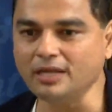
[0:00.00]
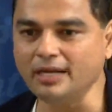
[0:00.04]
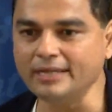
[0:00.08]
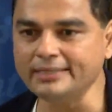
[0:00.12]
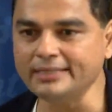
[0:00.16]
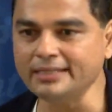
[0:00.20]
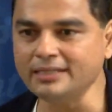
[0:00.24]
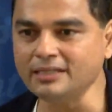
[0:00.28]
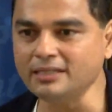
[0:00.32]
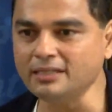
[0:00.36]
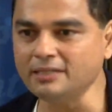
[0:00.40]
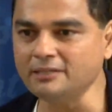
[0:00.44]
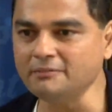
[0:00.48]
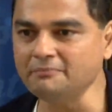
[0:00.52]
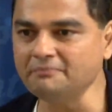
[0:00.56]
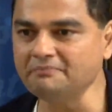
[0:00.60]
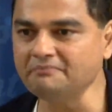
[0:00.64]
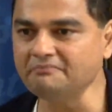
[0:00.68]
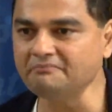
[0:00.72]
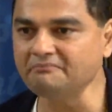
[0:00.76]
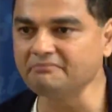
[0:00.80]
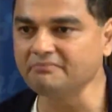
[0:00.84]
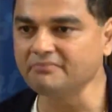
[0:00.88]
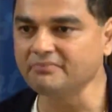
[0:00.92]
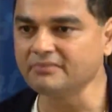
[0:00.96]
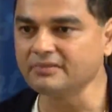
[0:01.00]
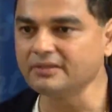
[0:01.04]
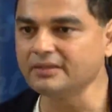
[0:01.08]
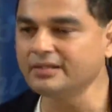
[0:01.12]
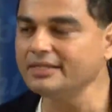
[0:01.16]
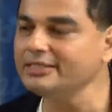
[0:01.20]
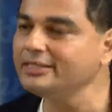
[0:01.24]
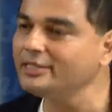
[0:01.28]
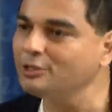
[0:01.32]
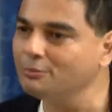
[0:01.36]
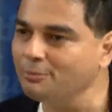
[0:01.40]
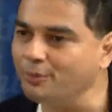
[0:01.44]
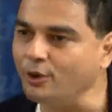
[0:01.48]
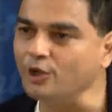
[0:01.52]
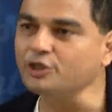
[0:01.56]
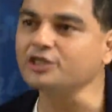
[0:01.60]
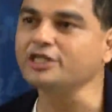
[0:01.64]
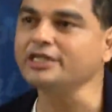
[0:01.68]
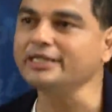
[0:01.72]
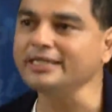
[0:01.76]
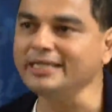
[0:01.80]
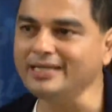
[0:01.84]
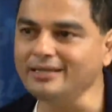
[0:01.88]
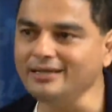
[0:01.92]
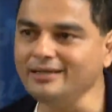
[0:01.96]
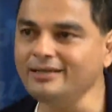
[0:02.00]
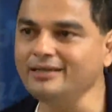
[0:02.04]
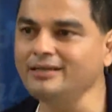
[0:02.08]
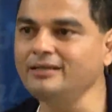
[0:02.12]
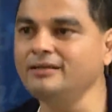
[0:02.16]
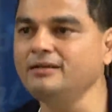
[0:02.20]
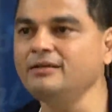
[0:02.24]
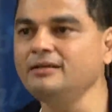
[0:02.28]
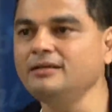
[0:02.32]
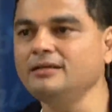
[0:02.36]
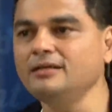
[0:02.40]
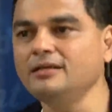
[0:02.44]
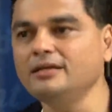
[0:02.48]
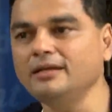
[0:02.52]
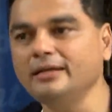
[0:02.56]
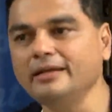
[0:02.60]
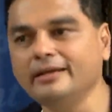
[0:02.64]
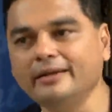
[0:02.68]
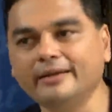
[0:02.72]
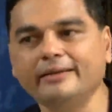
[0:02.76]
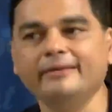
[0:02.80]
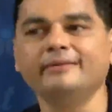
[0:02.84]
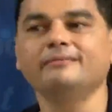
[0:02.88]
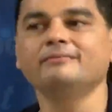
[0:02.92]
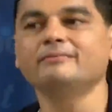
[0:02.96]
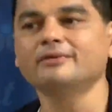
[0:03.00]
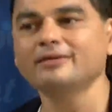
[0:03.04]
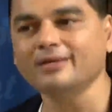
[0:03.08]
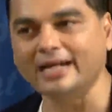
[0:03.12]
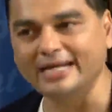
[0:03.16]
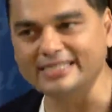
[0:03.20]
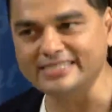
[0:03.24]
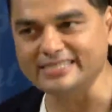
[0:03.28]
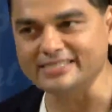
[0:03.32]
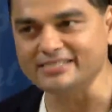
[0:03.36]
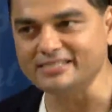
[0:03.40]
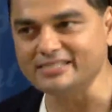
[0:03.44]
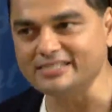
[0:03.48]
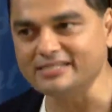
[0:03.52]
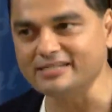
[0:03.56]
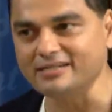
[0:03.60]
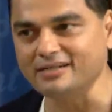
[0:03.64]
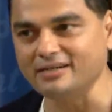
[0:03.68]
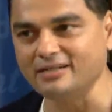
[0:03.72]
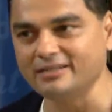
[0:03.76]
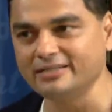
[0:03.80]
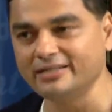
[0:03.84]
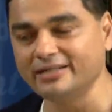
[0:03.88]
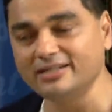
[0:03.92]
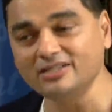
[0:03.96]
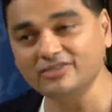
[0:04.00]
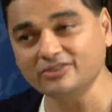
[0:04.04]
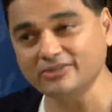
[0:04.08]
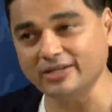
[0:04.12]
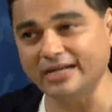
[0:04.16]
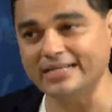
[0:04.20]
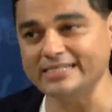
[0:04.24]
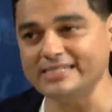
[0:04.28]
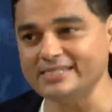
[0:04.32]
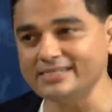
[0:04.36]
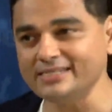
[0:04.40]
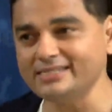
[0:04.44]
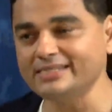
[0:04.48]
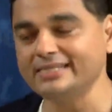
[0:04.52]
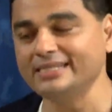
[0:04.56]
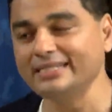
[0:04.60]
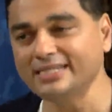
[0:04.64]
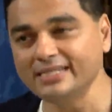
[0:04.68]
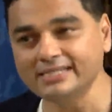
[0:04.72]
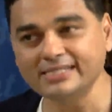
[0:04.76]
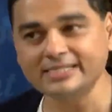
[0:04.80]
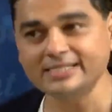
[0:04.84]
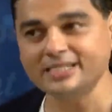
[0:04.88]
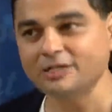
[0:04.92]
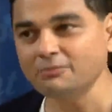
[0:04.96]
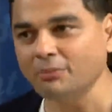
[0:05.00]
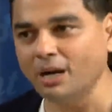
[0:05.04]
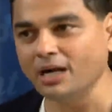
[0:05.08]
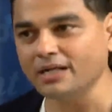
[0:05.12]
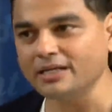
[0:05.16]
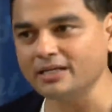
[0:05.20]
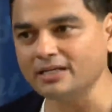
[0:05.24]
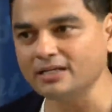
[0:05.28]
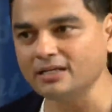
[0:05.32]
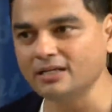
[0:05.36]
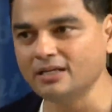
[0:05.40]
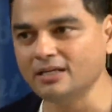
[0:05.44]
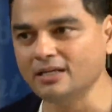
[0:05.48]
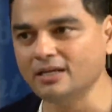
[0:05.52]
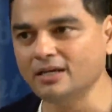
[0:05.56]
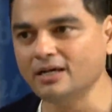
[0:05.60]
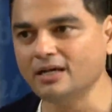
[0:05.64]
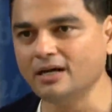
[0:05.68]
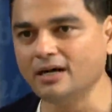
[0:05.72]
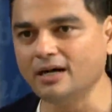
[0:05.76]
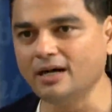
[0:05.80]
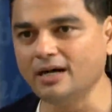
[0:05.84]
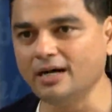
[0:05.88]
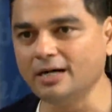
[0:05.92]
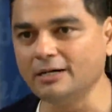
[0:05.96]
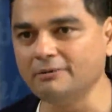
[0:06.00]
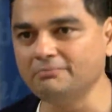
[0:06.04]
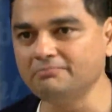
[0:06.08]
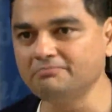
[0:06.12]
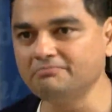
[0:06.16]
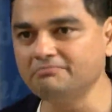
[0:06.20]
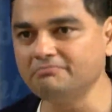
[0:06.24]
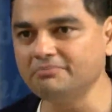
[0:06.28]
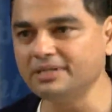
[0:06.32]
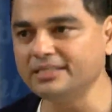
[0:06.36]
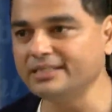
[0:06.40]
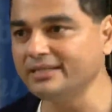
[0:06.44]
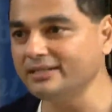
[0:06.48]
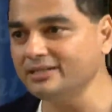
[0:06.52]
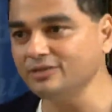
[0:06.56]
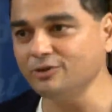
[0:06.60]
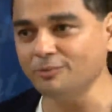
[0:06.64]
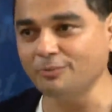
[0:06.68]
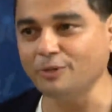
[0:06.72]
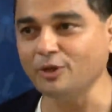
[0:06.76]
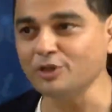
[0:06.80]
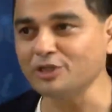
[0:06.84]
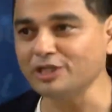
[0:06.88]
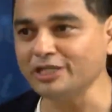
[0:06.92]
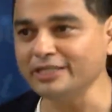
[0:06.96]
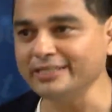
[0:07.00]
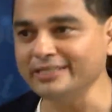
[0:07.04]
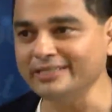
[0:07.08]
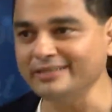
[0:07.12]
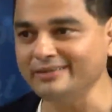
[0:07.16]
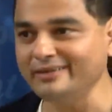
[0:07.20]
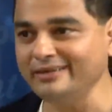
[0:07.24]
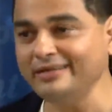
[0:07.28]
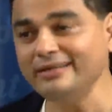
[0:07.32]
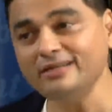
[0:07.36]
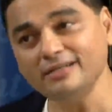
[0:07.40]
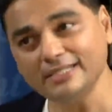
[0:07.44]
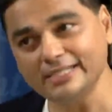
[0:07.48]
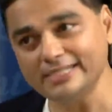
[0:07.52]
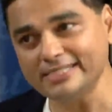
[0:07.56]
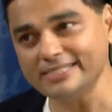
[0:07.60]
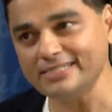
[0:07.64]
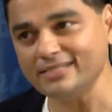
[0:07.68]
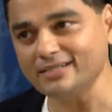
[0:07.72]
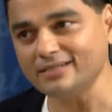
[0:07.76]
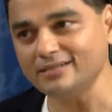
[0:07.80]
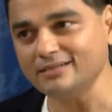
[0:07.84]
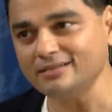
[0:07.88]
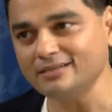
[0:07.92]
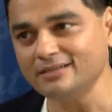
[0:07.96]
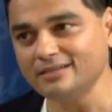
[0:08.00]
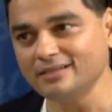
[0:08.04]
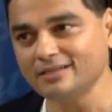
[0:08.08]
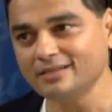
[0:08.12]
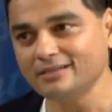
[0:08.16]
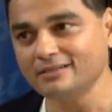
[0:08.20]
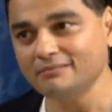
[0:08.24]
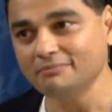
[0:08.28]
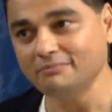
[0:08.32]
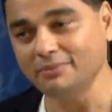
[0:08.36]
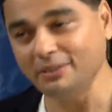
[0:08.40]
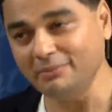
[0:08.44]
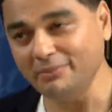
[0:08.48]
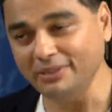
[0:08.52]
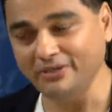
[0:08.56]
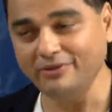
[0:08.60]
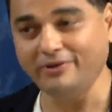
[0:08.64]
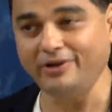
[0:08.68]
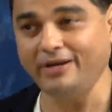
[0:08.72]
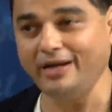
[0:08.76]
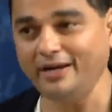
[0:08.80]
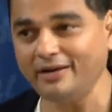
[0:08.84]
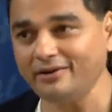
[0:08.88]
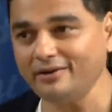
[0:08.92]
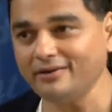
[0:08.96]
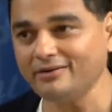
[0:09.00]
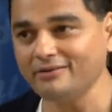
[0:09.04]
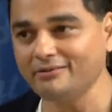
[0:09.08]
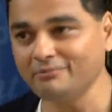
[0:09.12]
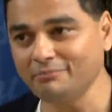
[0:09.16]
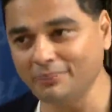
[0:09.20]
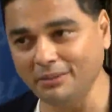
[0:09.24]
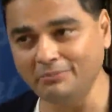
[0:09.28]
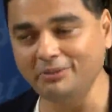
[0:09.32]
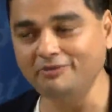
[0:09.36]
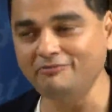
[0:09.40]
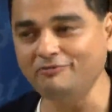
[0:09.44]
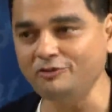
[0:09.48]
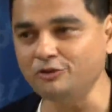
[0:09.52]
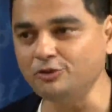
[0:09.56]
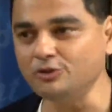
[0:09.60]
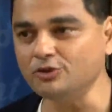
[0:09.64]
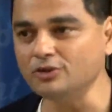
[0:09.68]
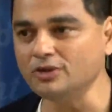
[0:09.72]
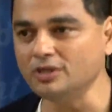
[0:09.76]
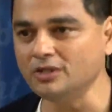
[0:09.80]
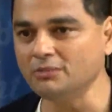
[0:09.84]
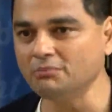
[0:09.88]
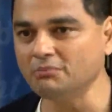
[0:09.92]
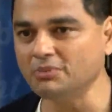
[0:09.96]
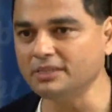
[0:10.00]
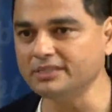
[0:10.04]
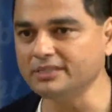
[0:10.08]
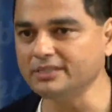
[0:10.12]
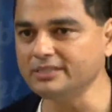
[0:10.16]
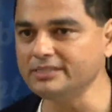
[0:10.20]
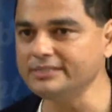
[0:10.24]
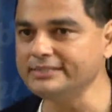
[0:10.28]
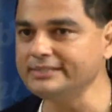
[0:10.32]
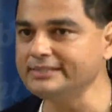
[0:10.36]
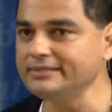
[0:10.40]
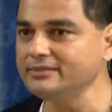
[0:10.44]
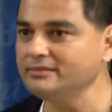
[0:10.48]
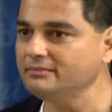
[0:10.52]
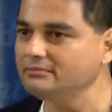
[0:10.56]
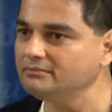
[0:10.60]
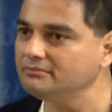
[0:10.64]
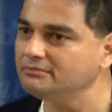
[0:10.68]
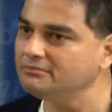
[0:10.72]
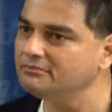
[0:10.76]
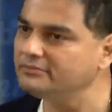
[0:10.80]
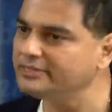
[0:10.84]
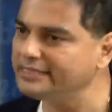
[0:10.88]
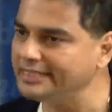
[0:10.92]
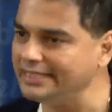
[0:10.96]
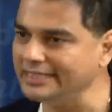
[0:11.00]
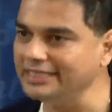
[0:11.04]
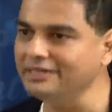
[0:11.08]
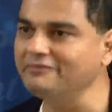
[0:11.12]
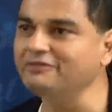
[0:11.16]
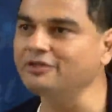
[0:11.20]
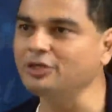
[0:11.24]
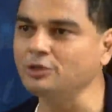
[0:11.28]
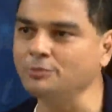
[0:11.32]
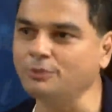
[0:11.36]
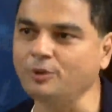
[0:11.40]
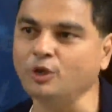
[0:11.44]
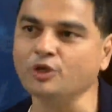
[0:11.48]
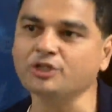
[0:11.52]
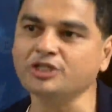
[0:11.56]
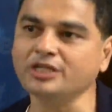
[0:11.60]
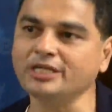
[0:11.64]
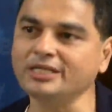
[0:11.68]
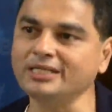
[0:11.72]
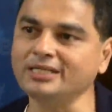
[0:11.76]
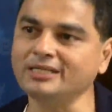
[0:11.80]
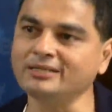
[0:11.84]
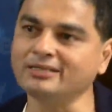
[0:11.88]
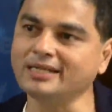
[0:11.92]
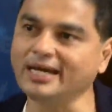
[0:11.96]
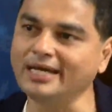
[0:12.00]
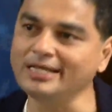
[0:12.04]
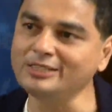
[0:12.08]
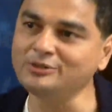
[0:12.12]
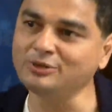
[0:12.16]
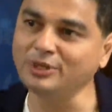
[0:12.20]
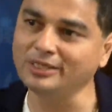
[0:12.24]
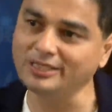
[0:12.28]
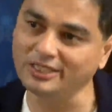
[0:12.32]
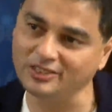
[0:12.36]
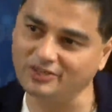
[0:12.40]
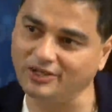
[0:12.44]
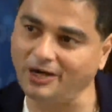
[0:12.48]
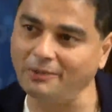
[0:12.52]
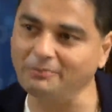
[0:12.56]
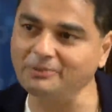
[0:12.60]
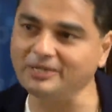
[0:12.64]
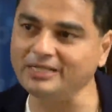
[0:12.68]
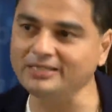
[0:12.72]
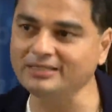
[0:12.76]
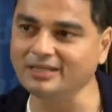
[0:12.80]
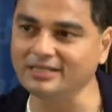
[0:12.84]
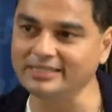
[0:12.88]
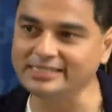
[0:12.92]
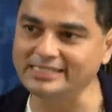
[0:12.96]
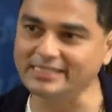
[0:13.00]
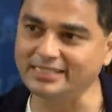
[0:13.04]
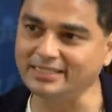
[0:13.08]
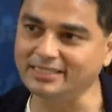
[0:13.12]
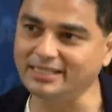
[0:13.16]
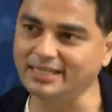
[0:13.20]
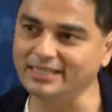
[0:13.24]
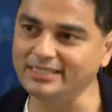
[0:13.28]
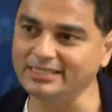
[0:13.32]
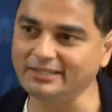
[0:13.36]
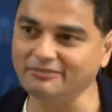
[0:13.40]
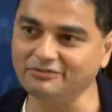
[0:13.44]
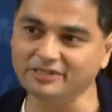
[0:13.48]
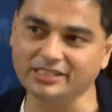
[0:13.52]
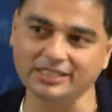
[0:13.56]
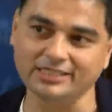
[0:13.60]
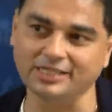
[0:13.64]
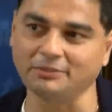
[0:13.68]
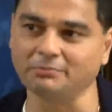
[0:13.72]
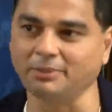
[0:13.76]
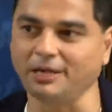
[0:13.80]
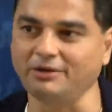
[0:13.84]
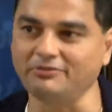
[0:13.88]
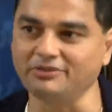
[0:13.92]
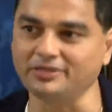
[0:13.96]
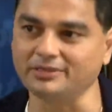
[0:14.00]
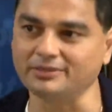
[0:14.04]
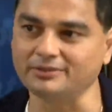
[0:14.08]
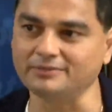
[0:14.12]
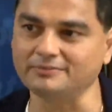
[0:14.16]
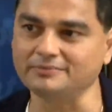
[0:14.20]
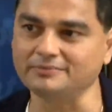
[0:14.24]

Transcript: I think there's an opportunity in crisis. There is crisis in listed market, but there is opportunity in listed, maybe rare, maybe few, but there's significant opportunity in guys who are disrupting the listed guys, which is in private.